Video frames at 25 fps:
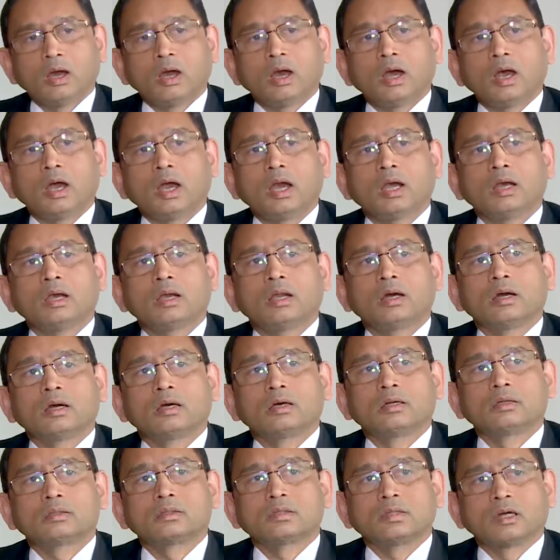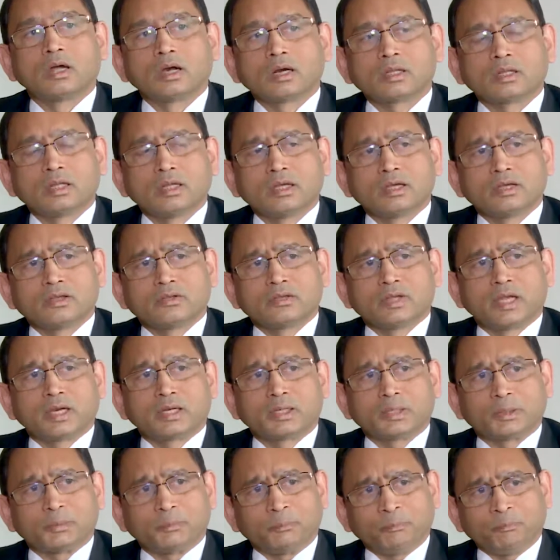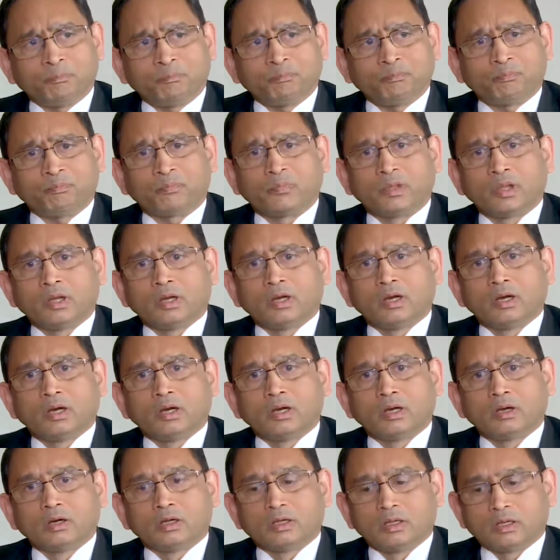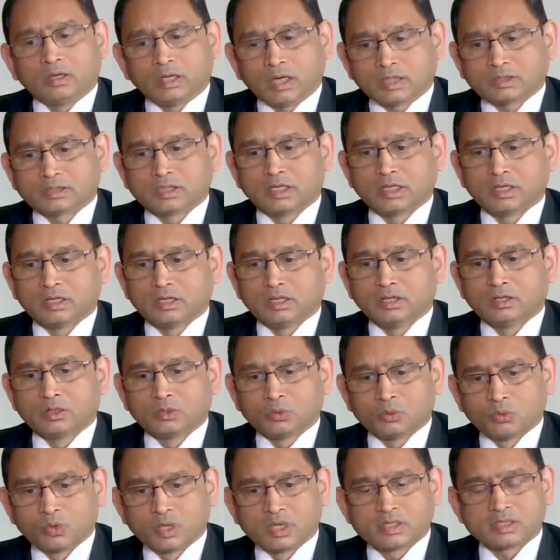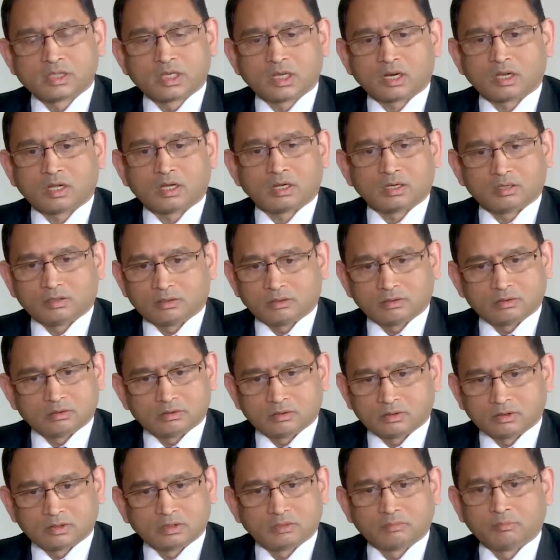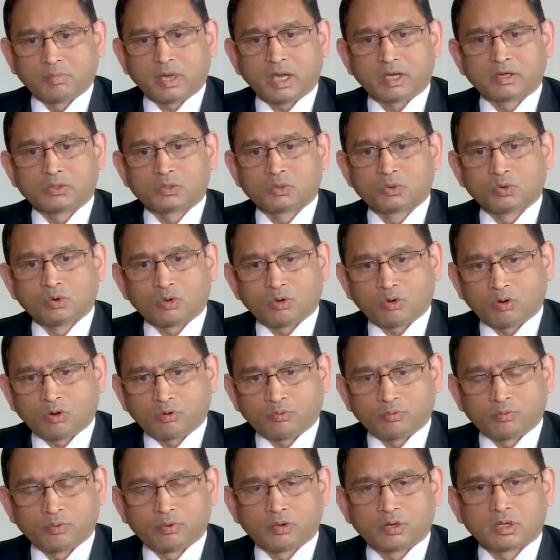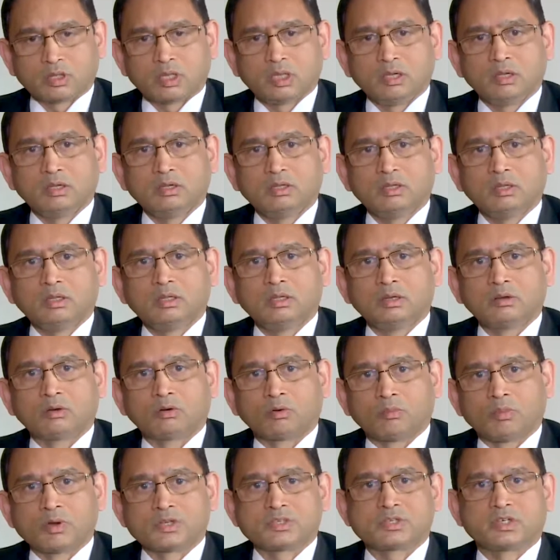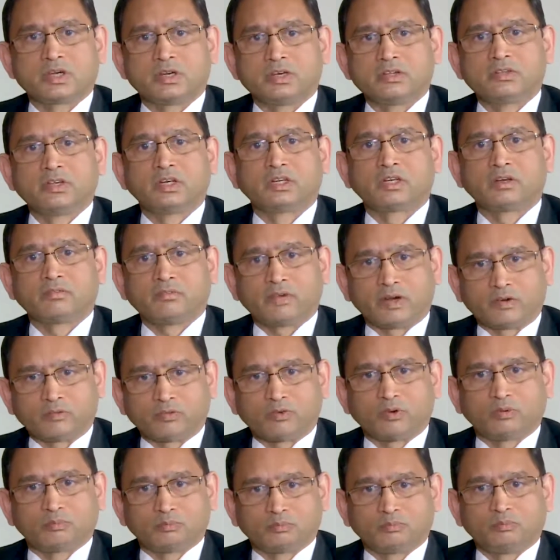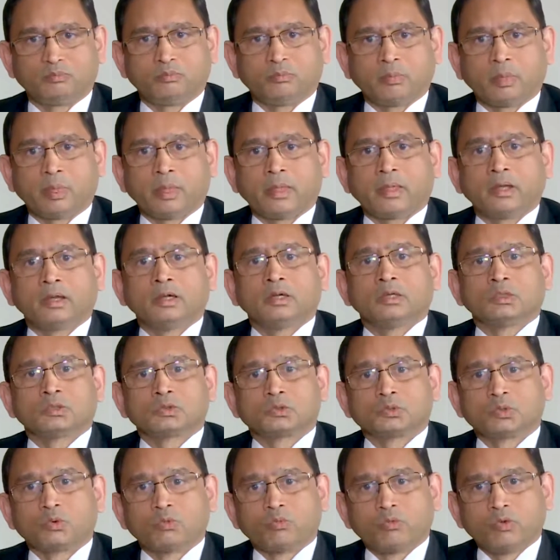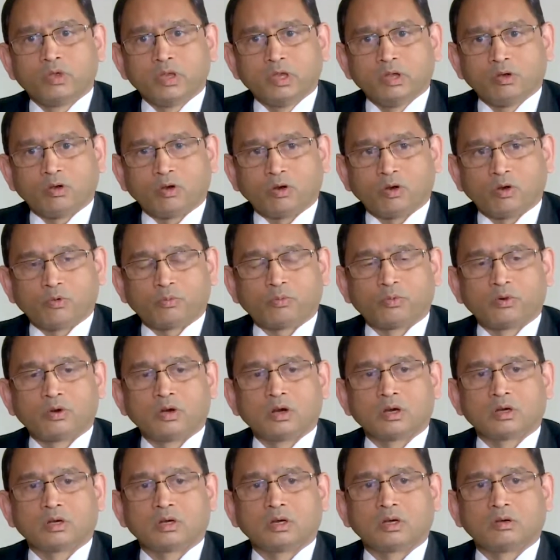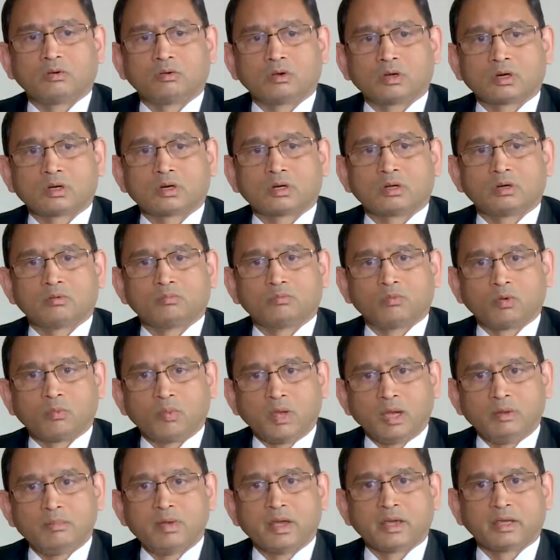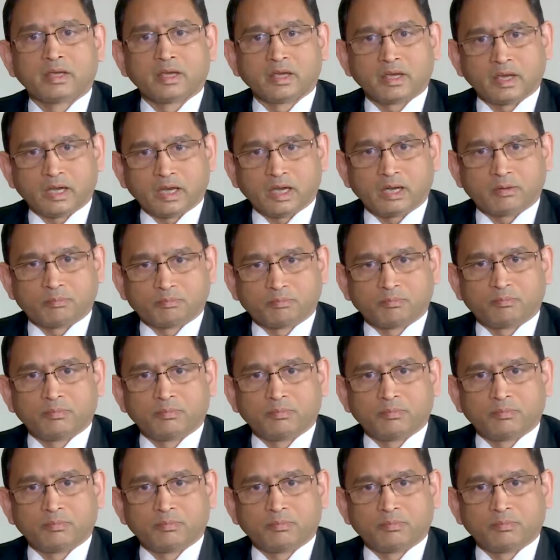And third thing is that naturally in today's era, the bank should offer the robust digital platform. So we offered our mobile banking app,